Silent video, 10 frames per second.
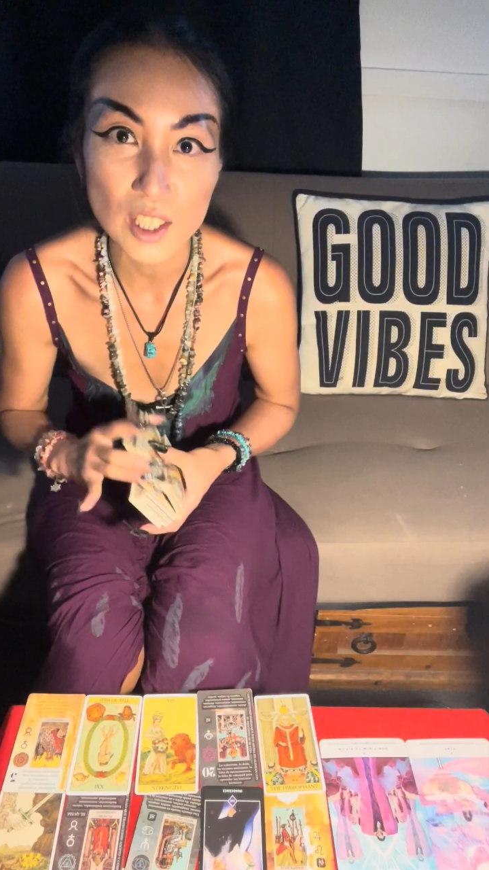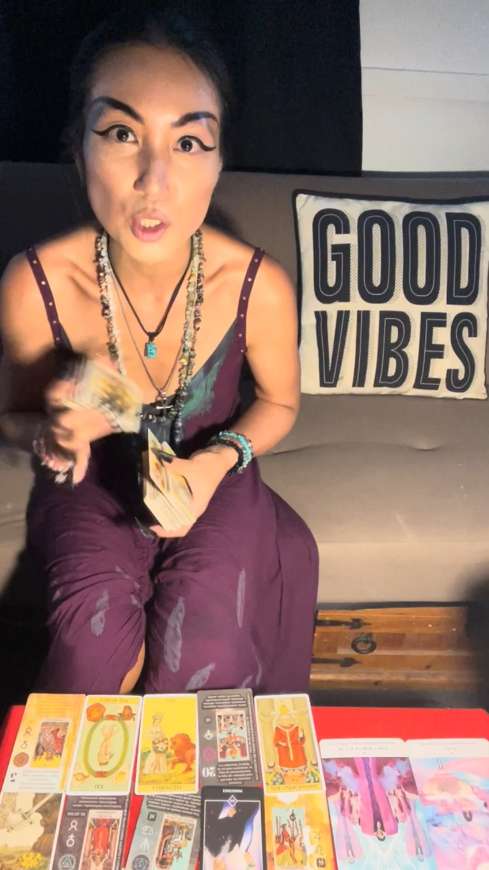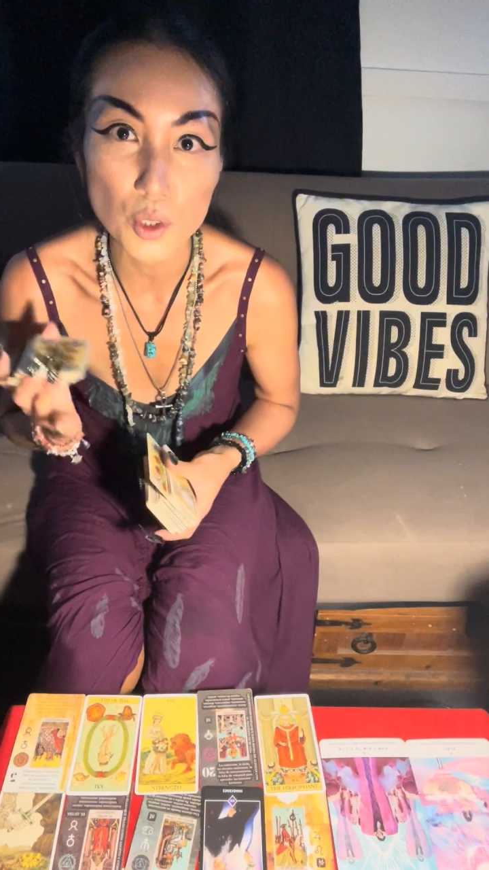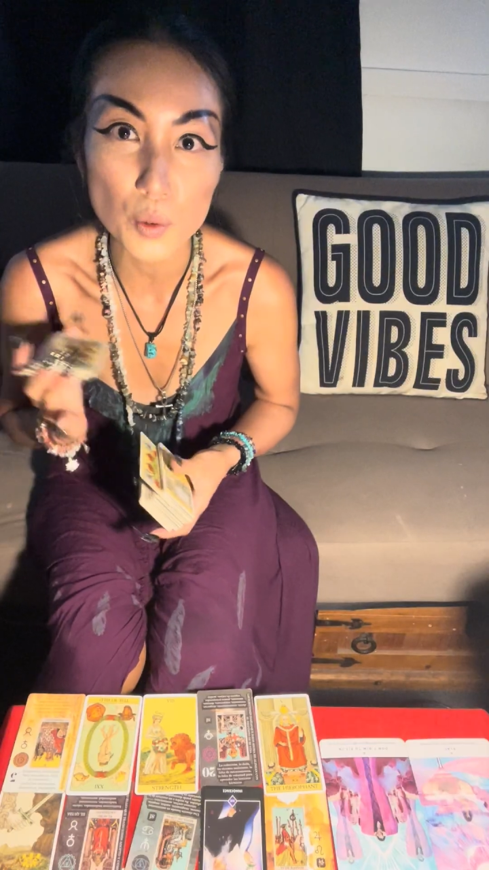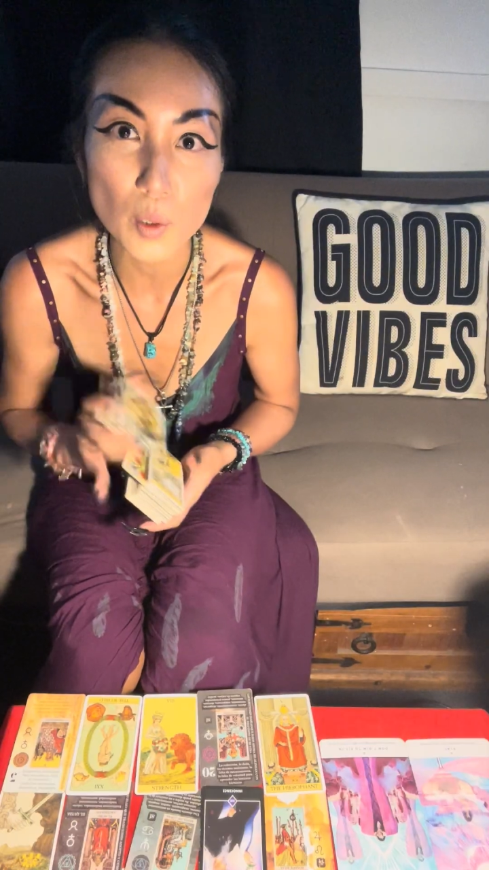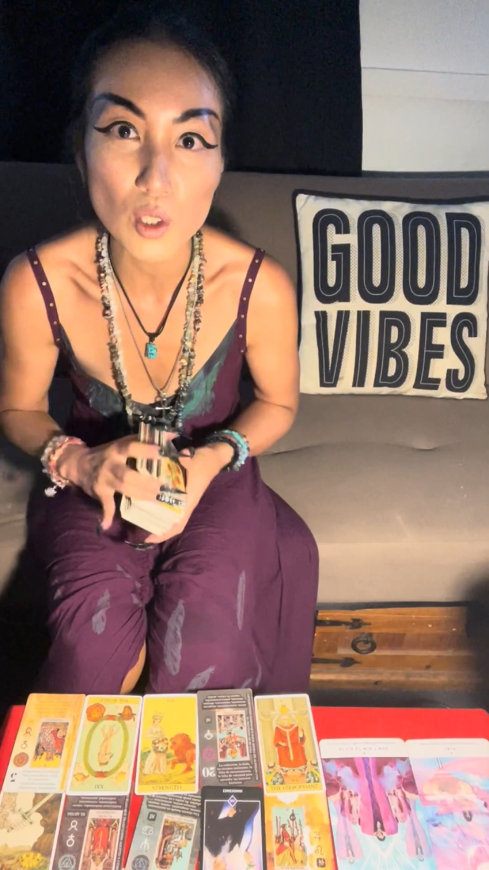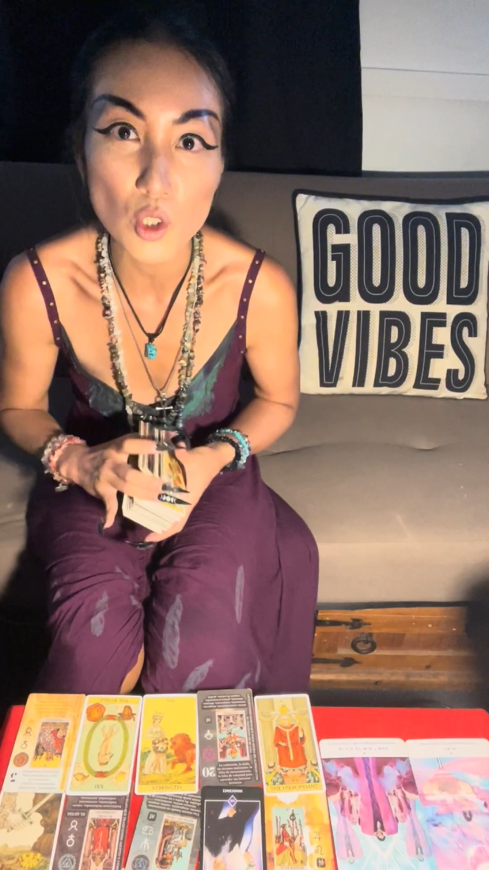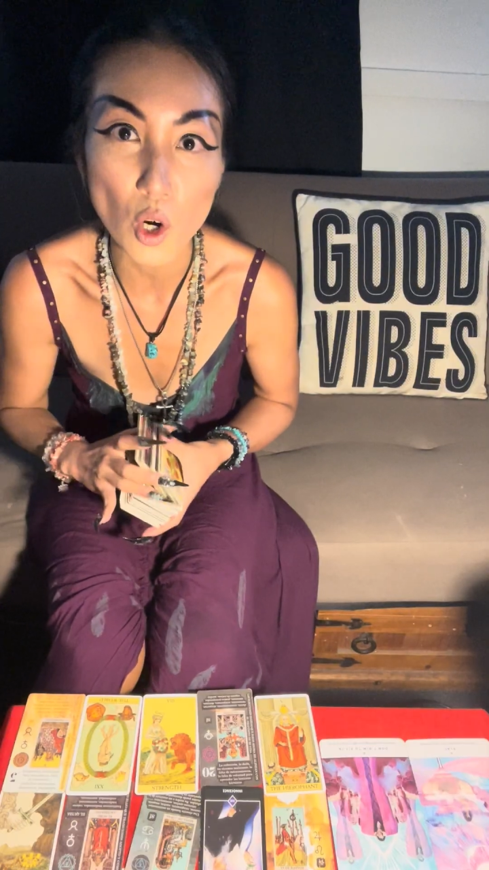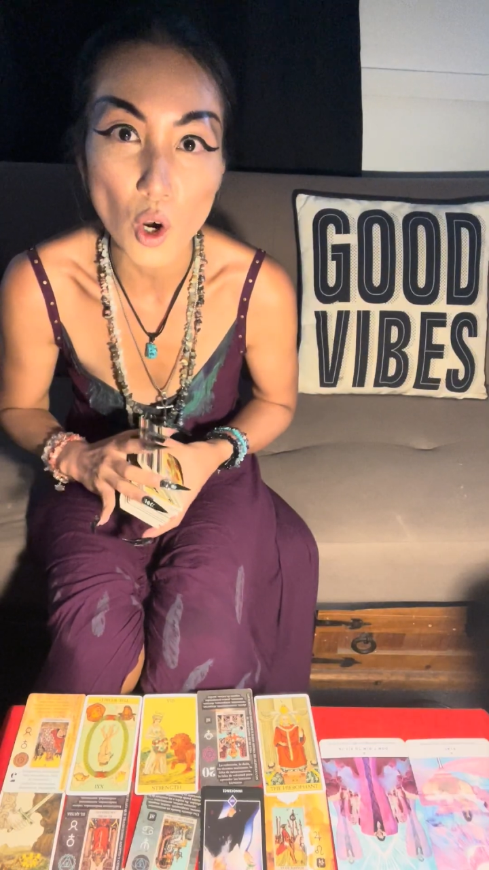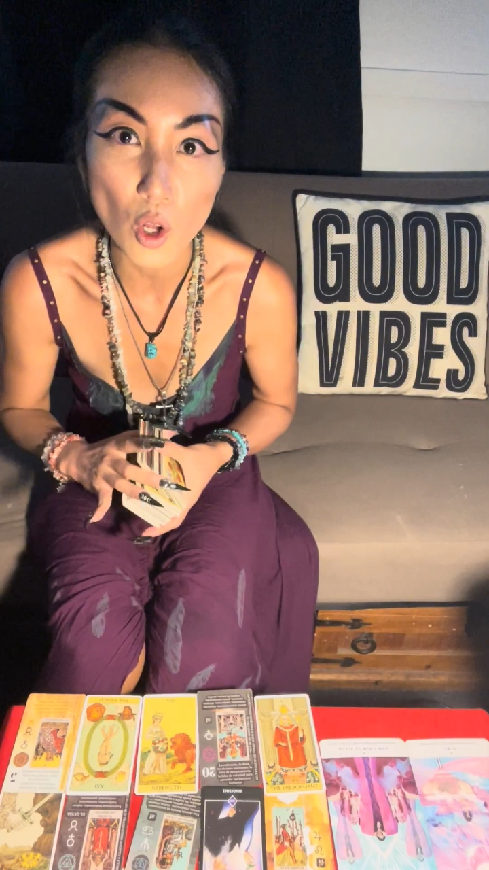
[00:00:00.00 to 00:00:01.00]
You will
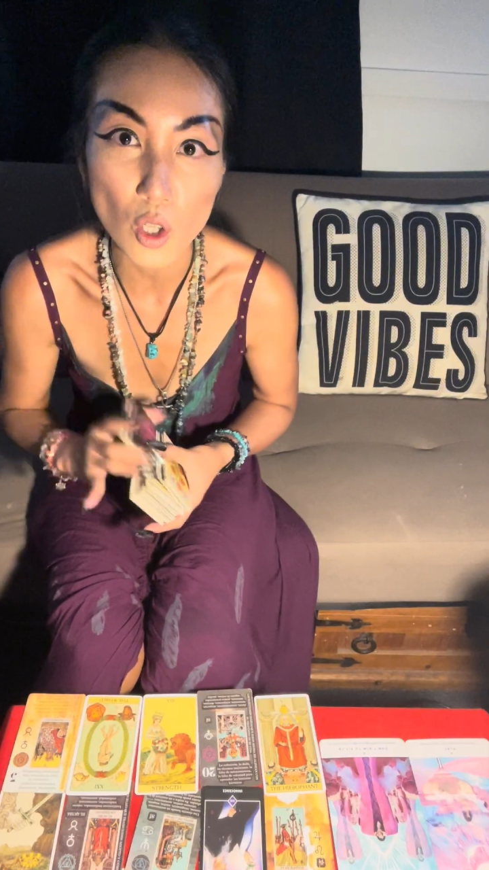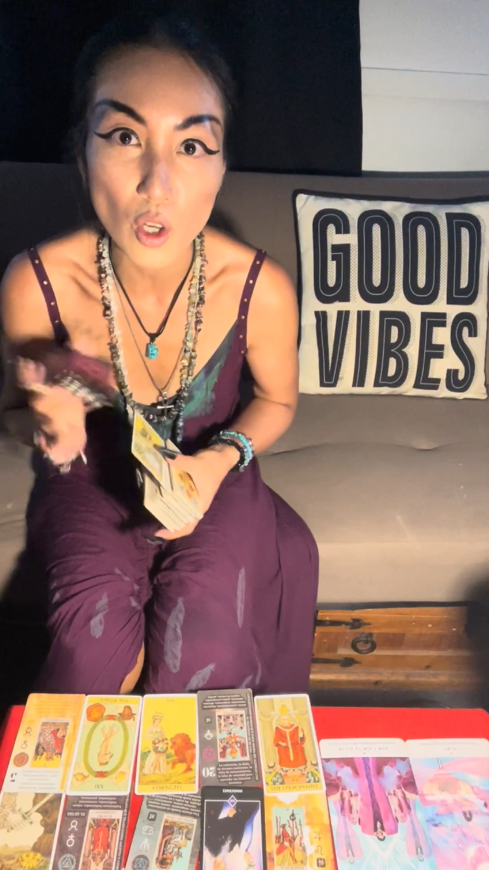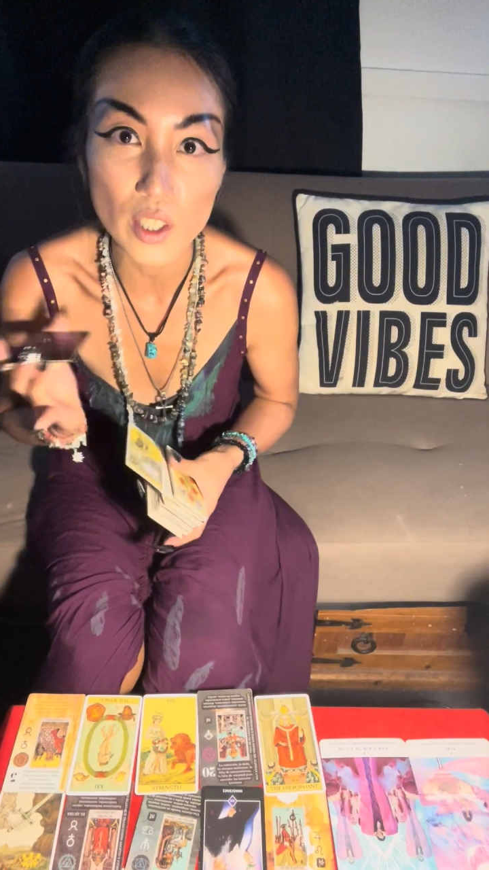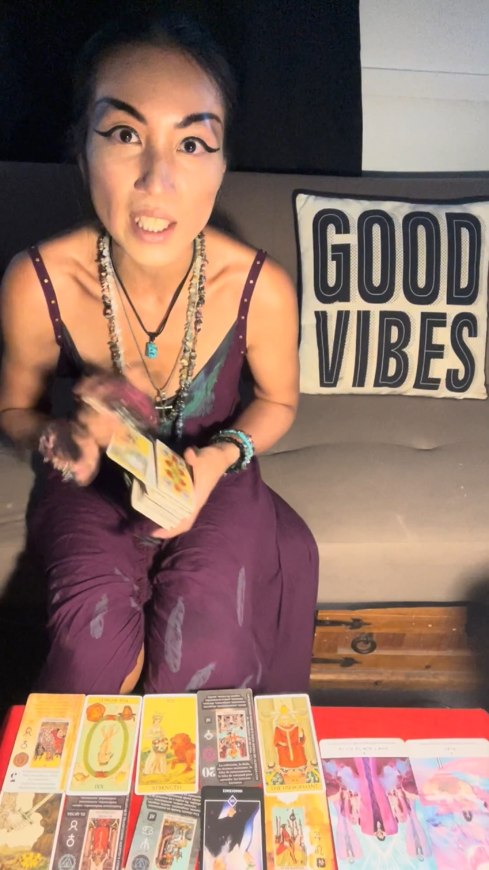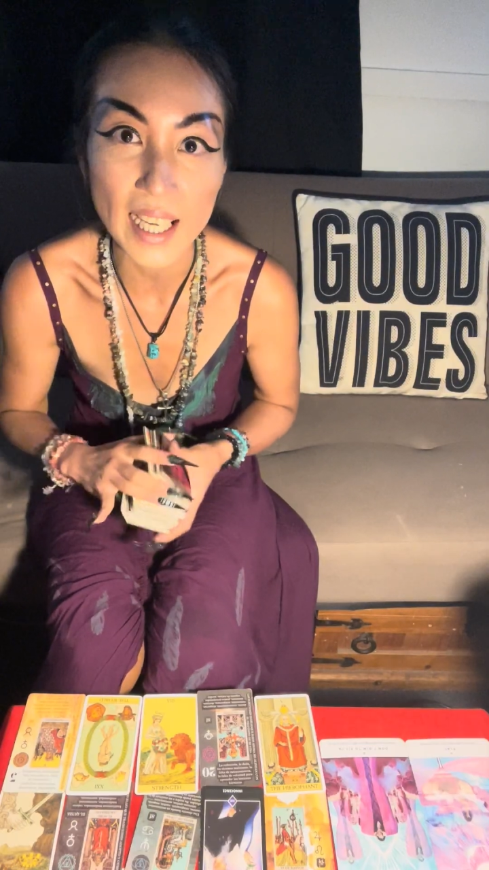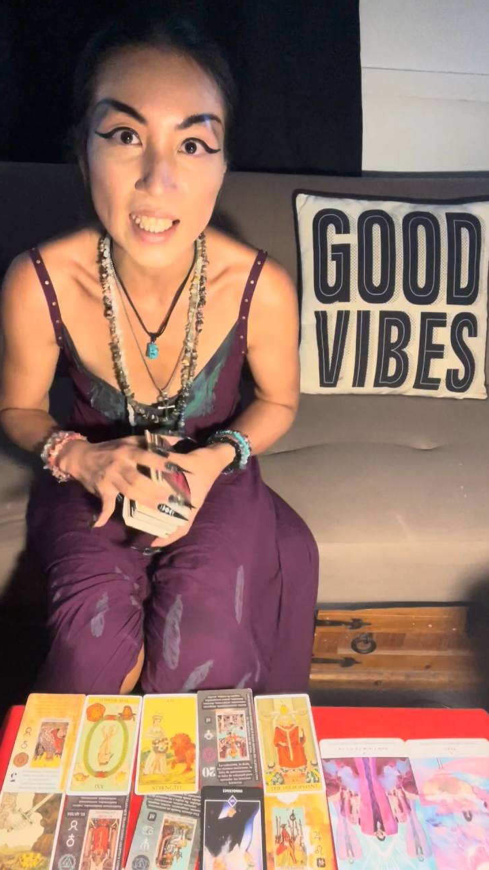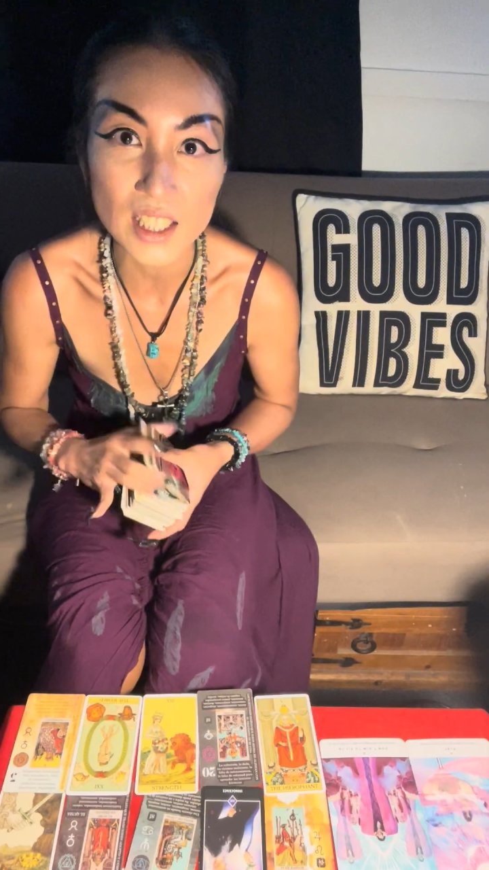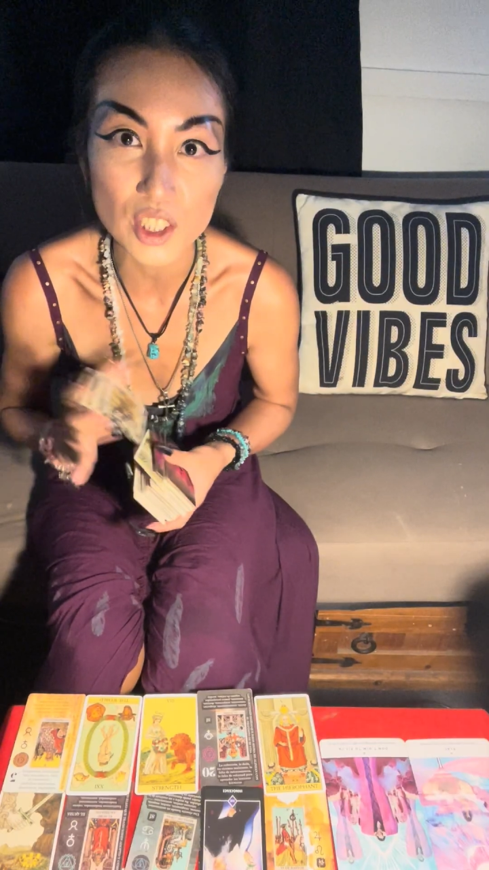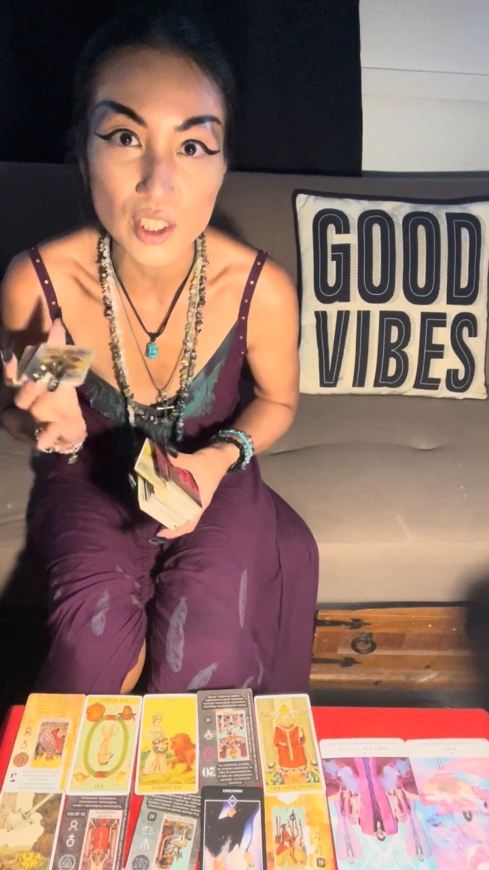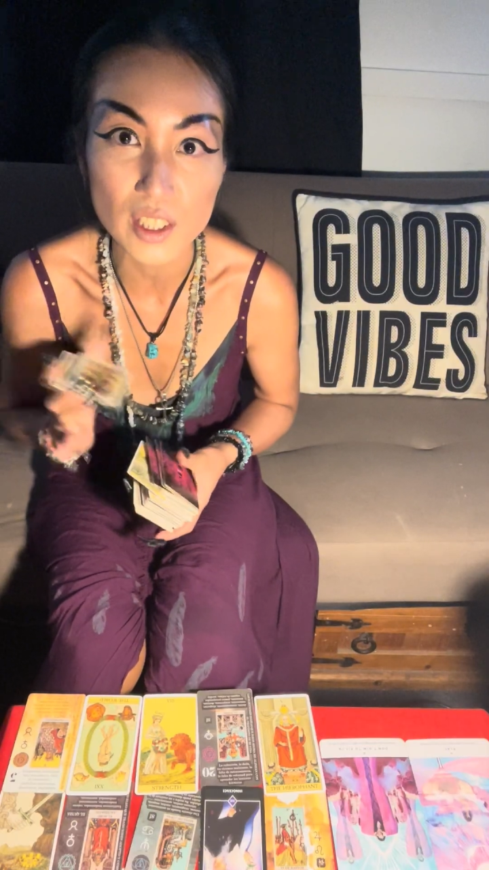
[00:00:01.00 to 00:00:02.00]
call on the
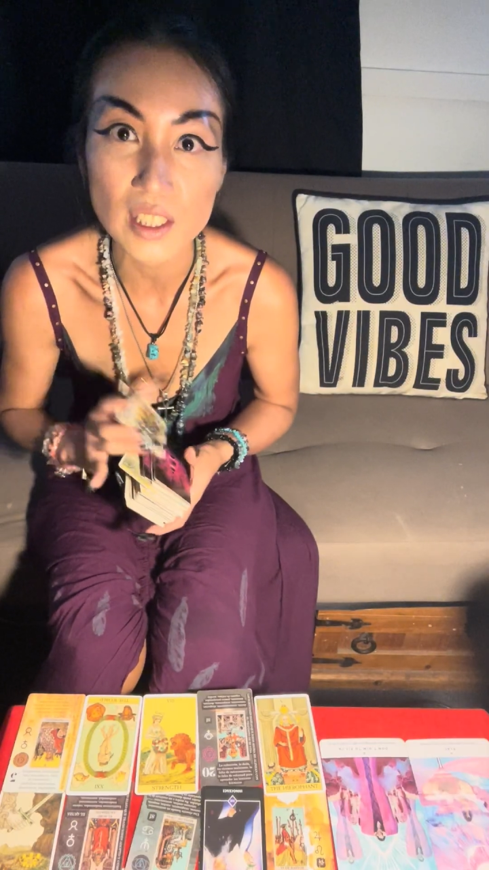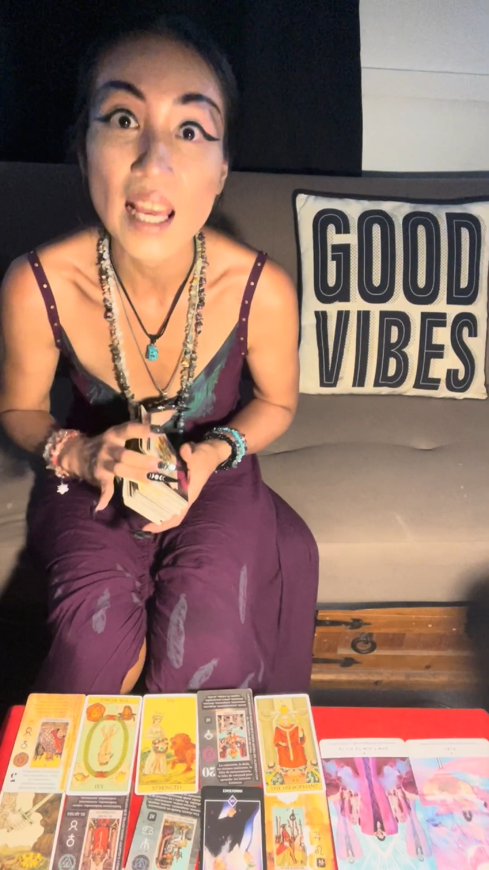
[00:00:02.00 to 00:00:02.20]
angels